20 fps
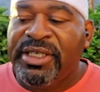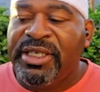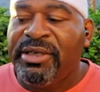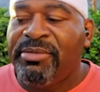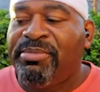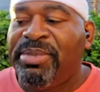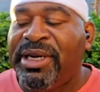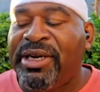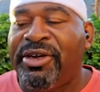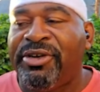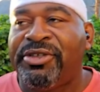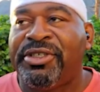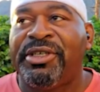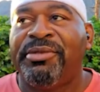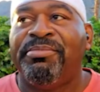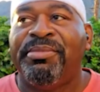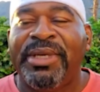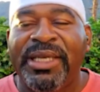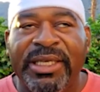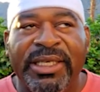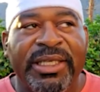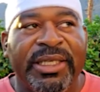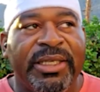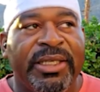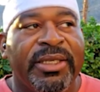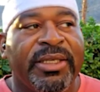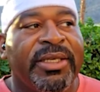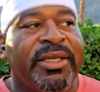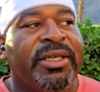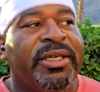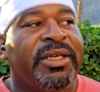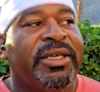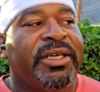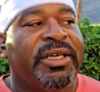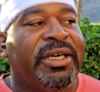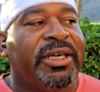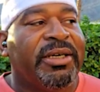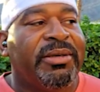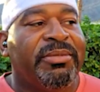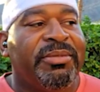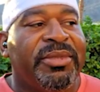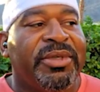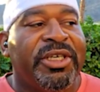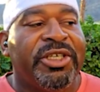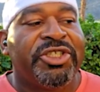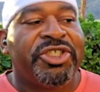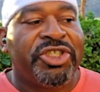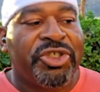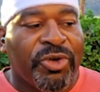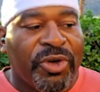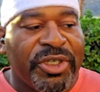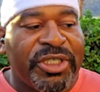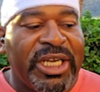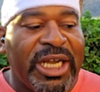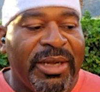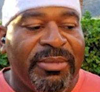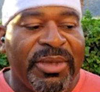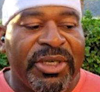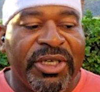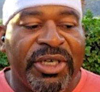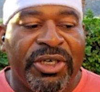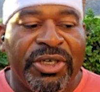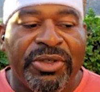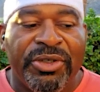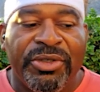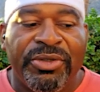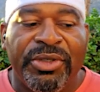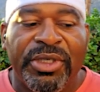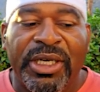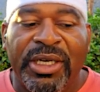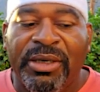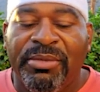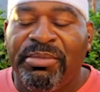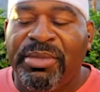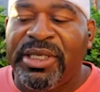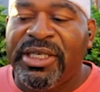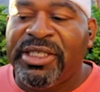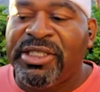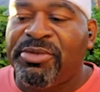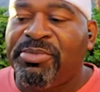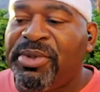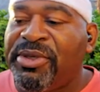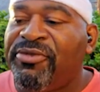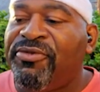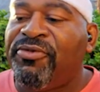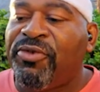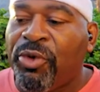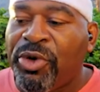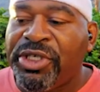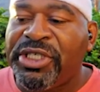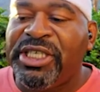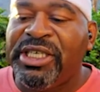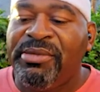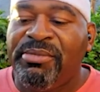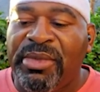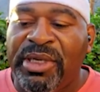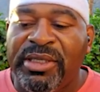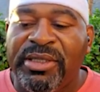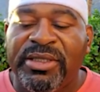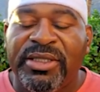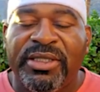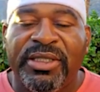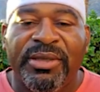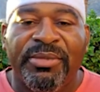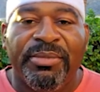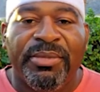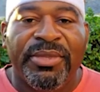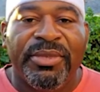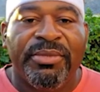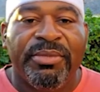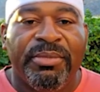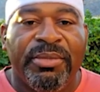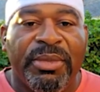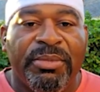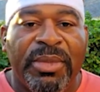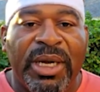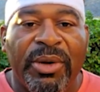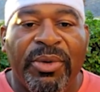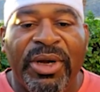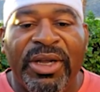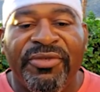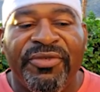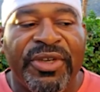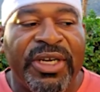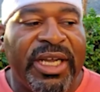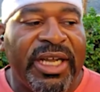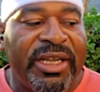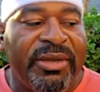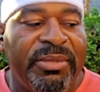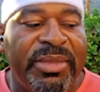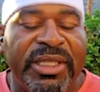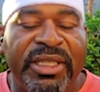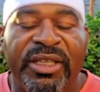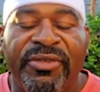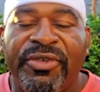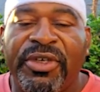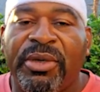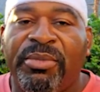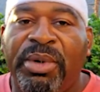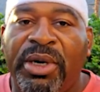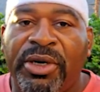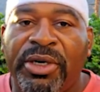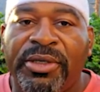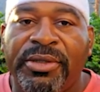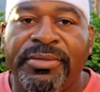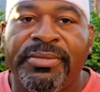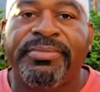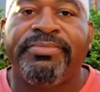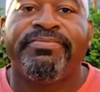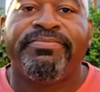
compared to many a short time ago, but it's been 14 months that my wife and I have been living apart.